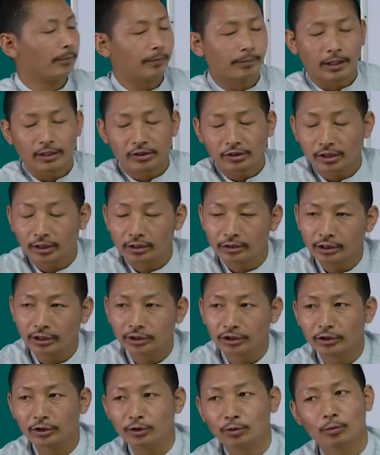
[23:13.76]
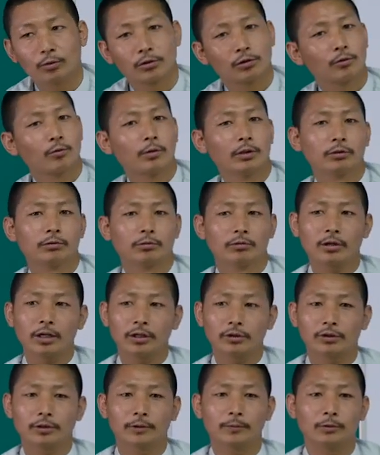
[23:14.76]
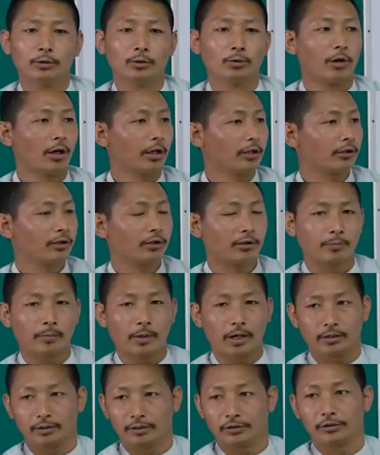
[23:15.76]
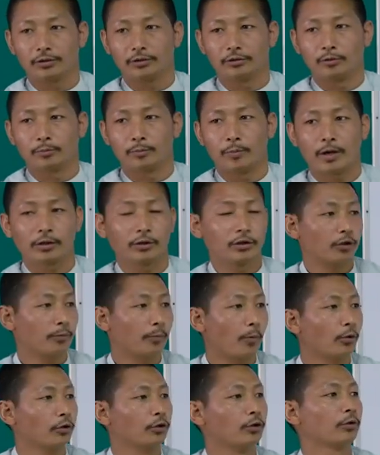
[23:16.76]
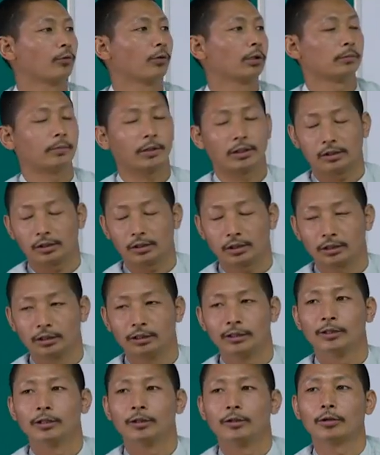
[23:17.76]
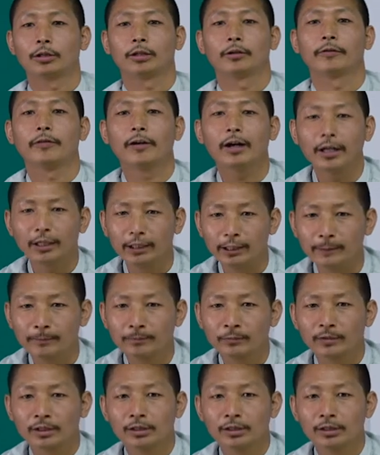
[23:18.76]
bicycle, and then you also want to ride. You ask your parents. Your parents bought you one bicycle. Okay, fine.